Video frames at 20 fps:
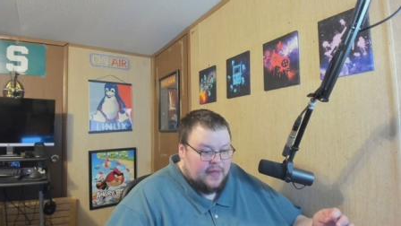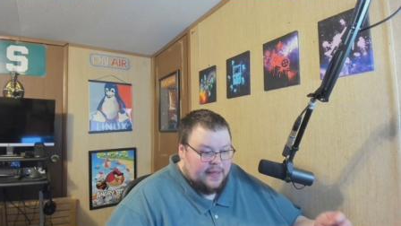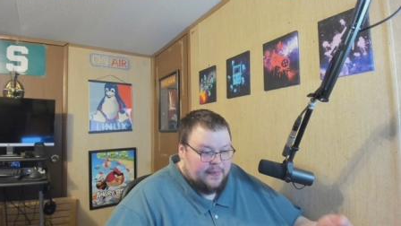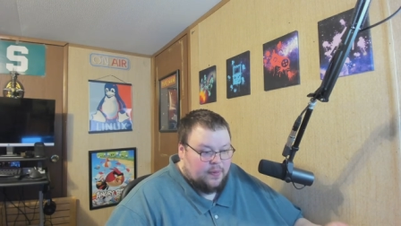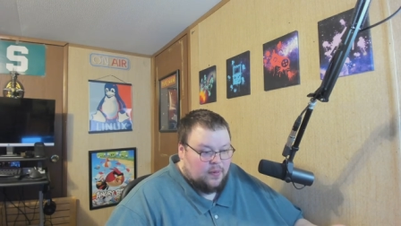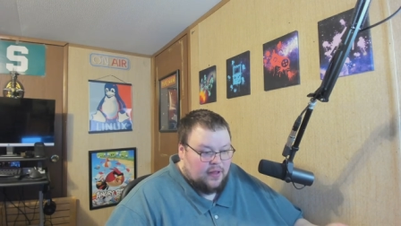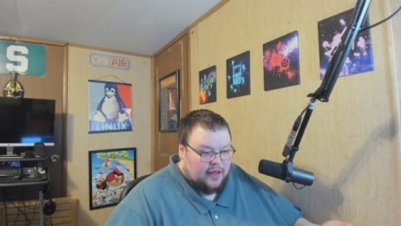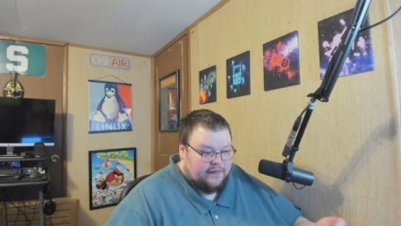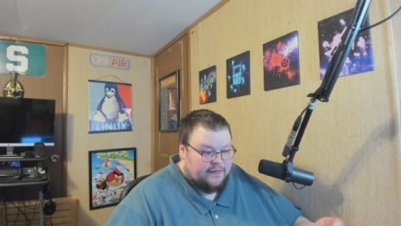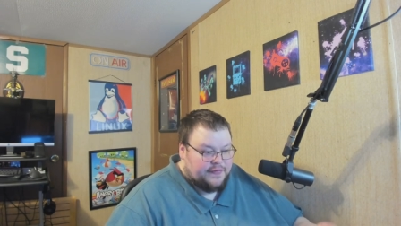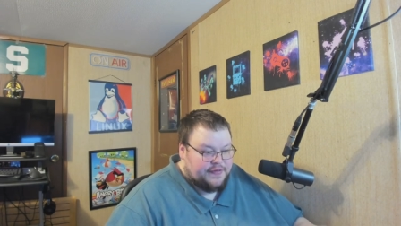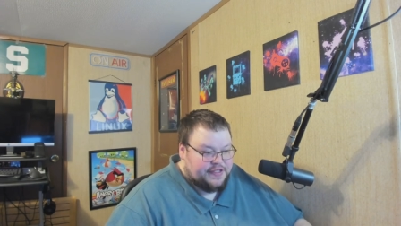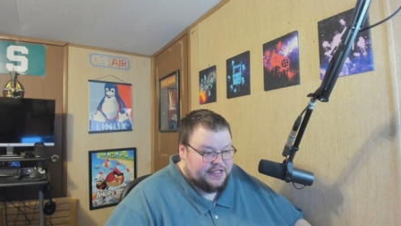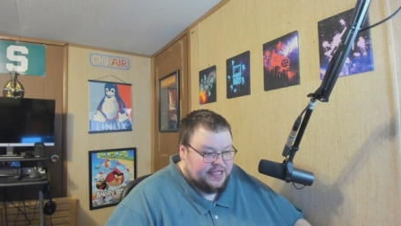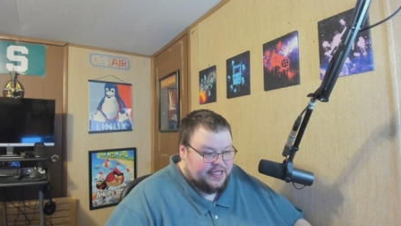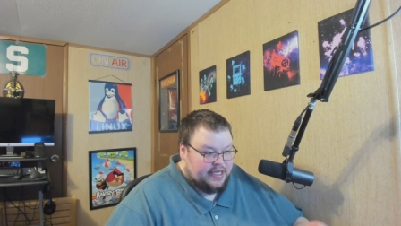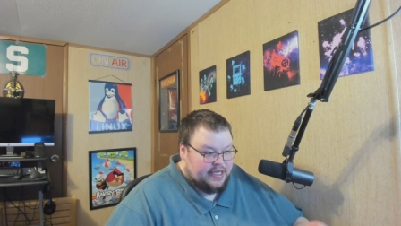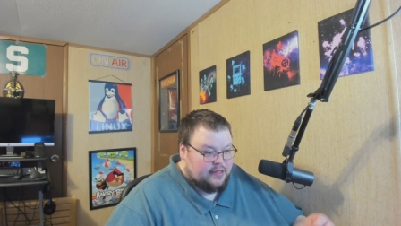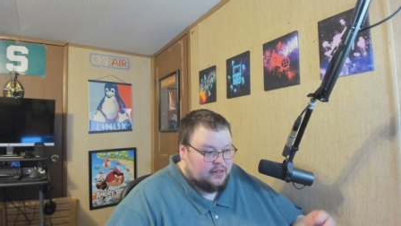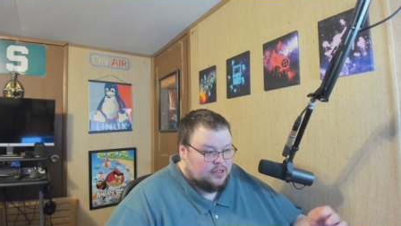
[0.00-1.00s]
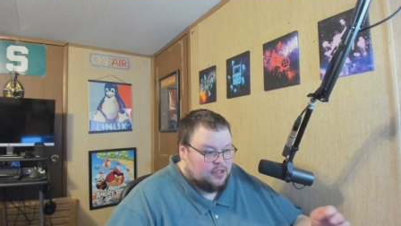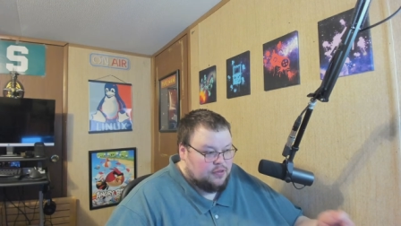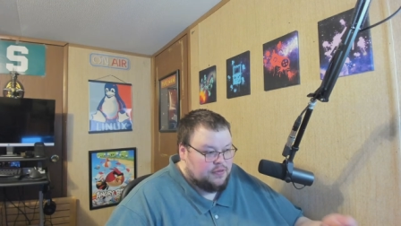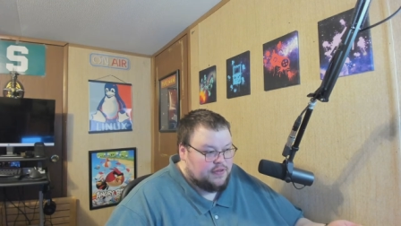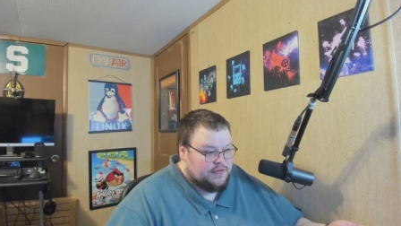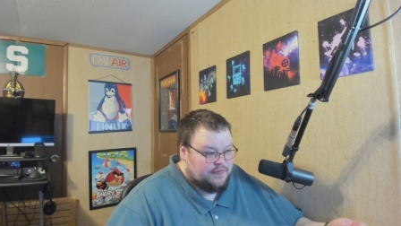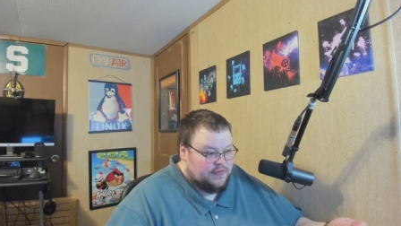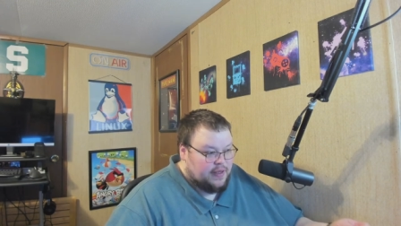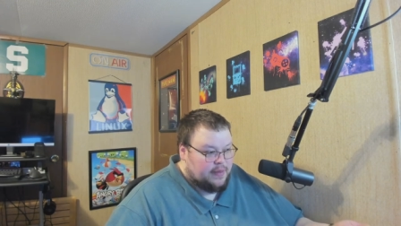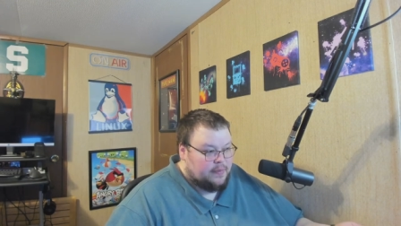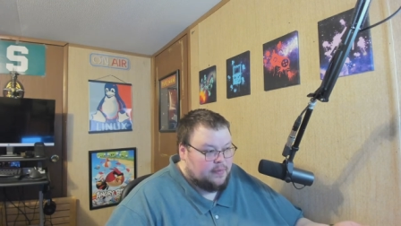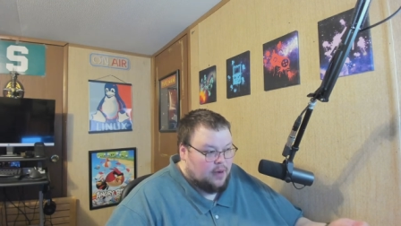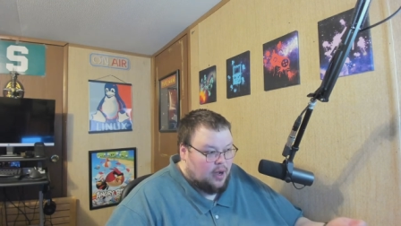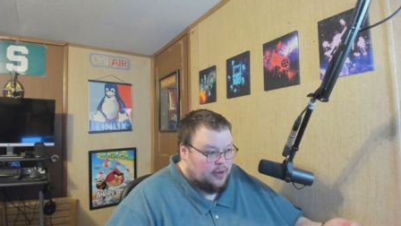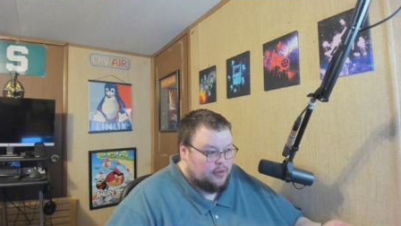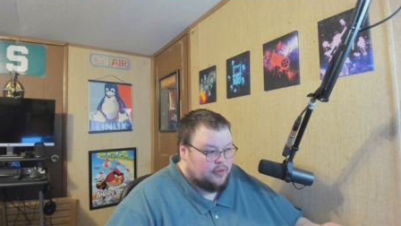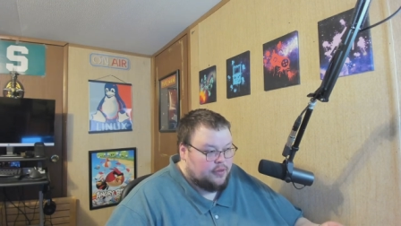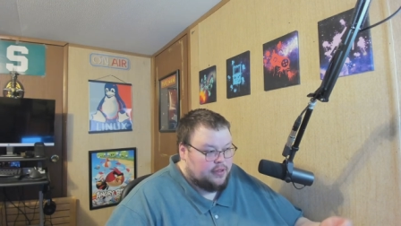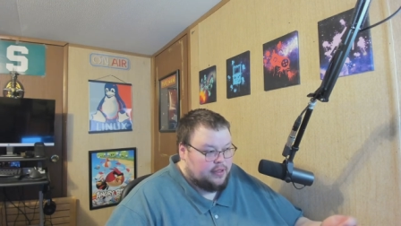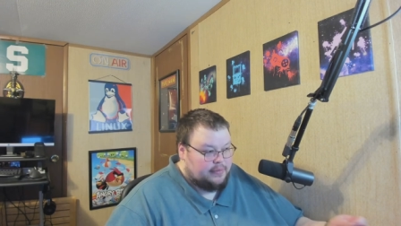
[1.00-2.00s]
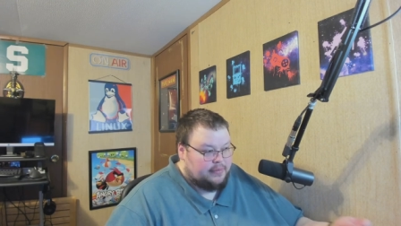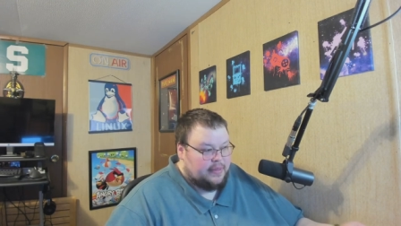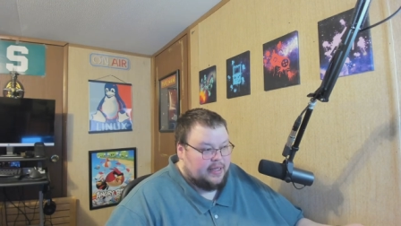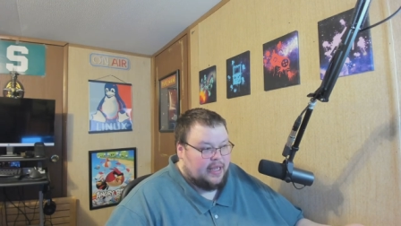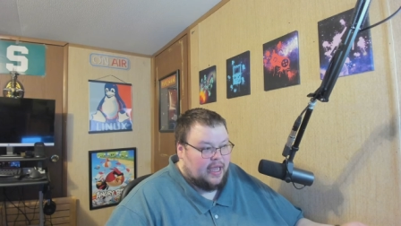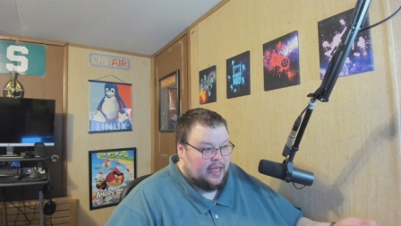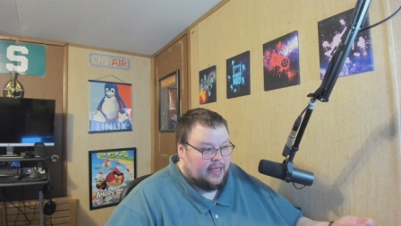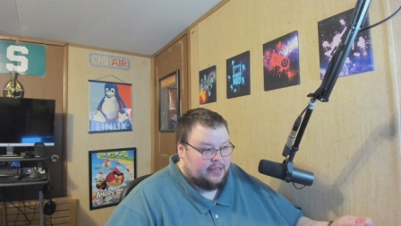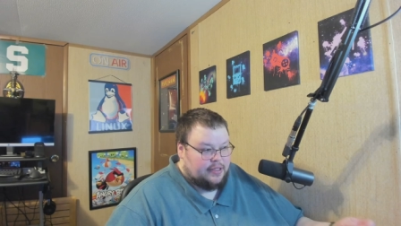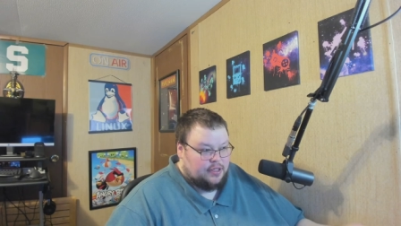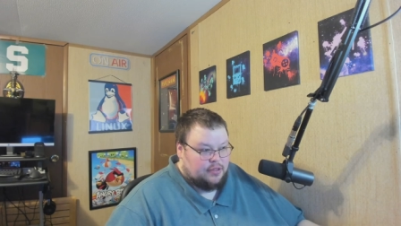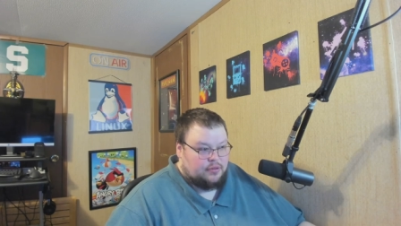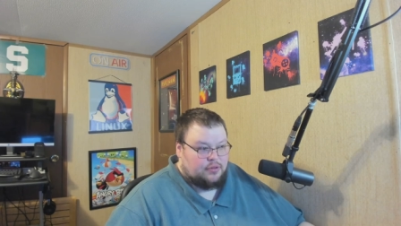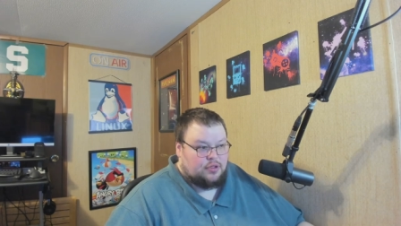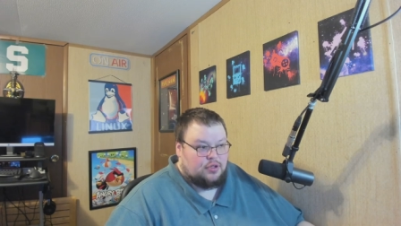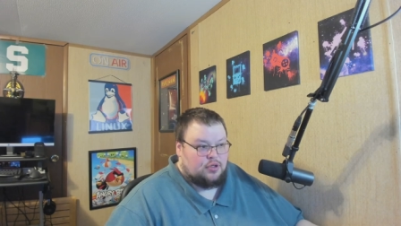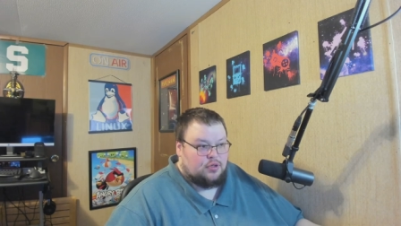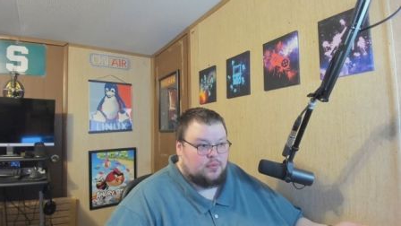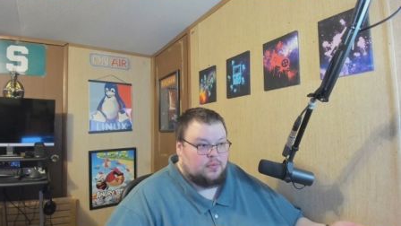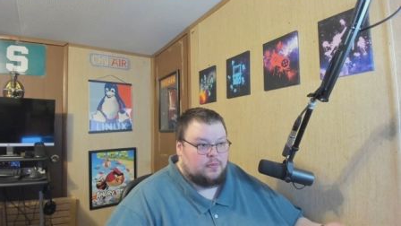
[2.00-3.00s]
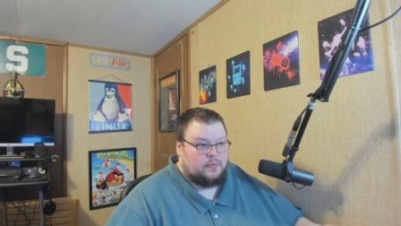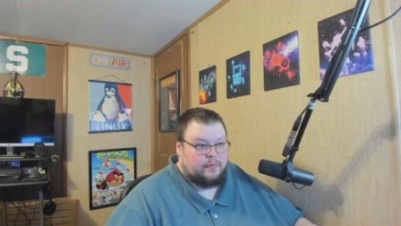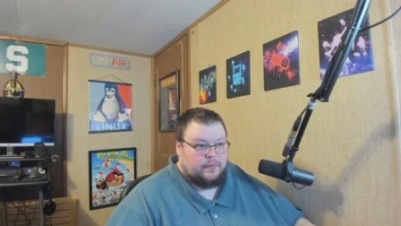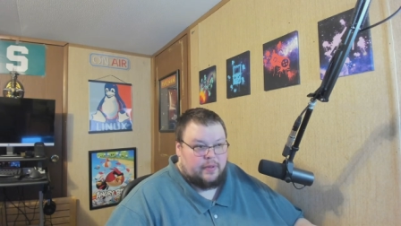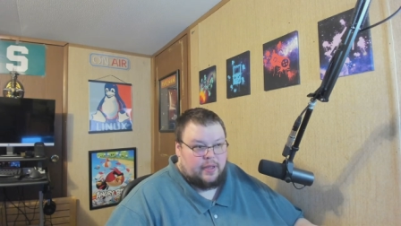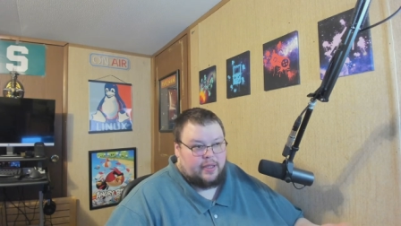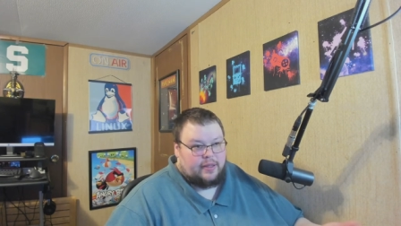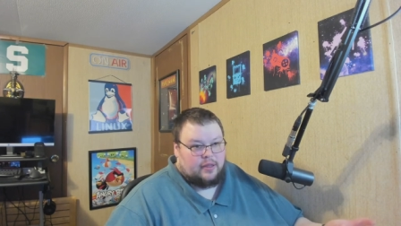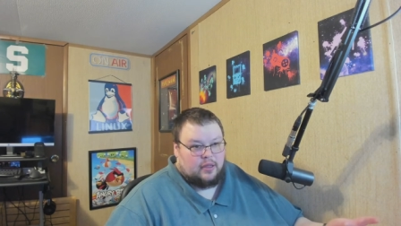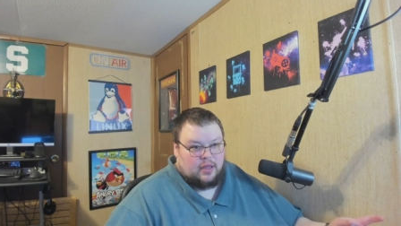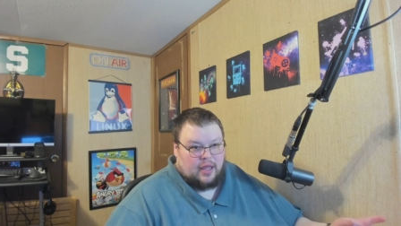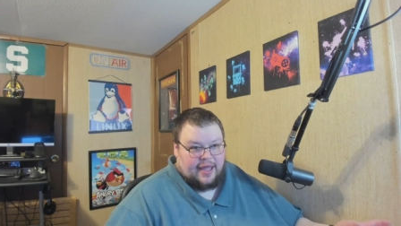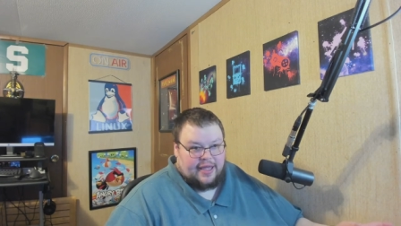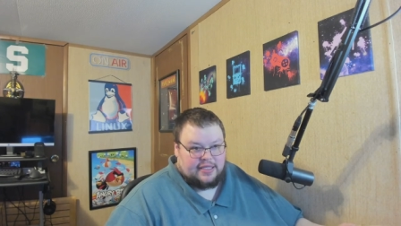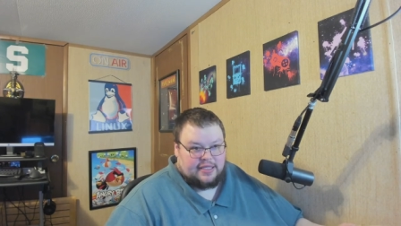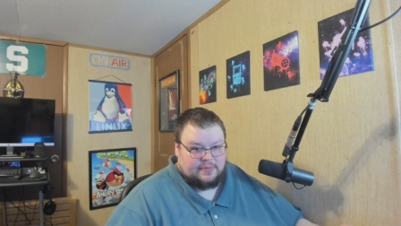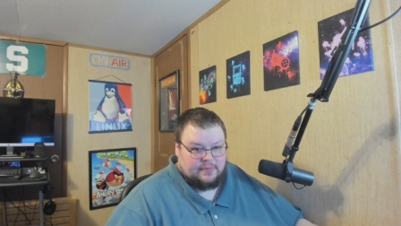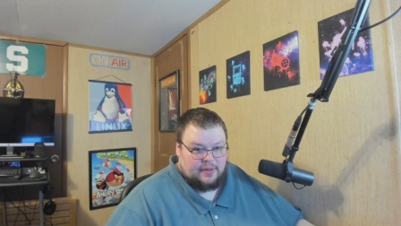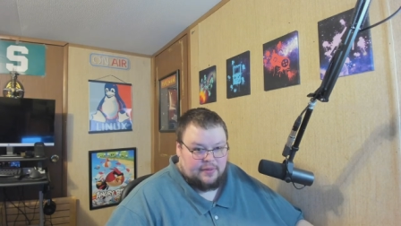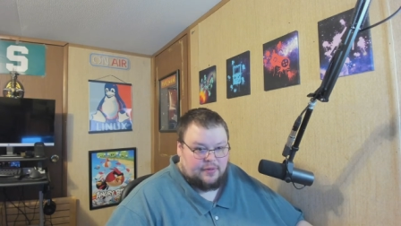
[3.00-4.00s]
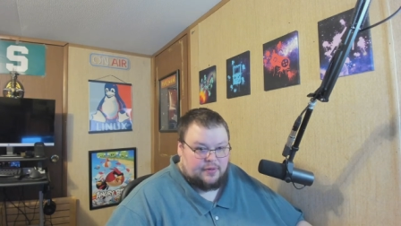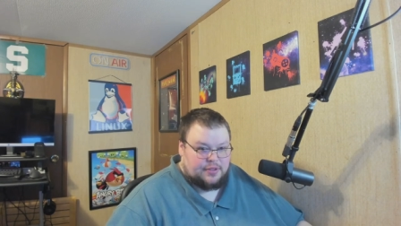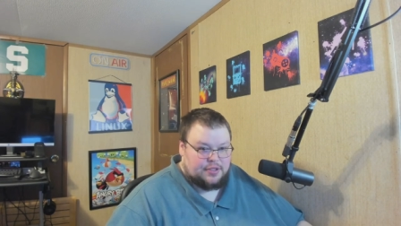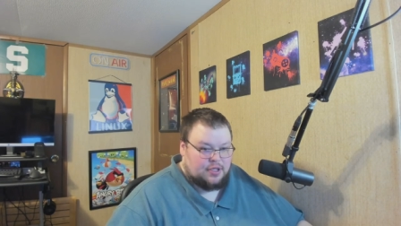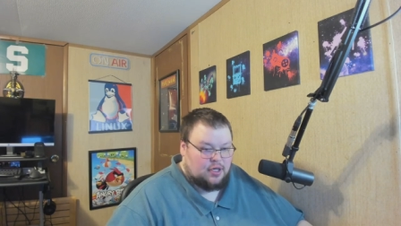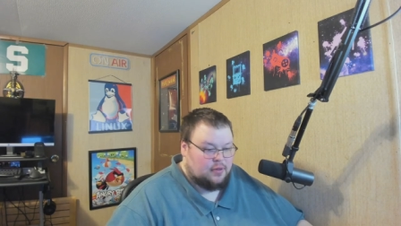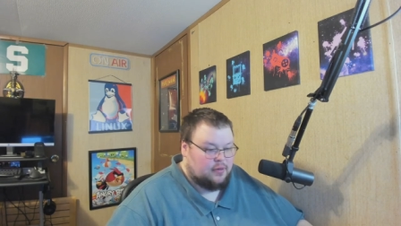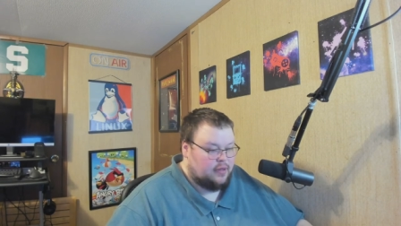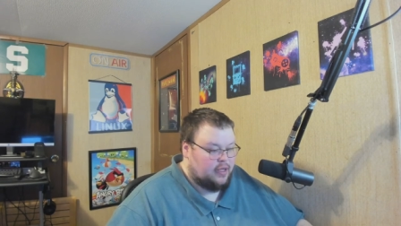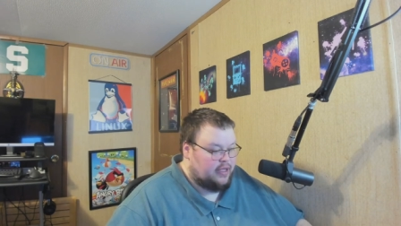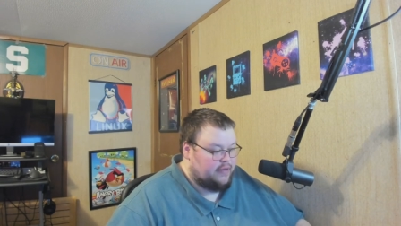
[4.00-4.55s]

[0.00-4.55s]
people I've seen use Vim other than me on YouTube in the last month or so.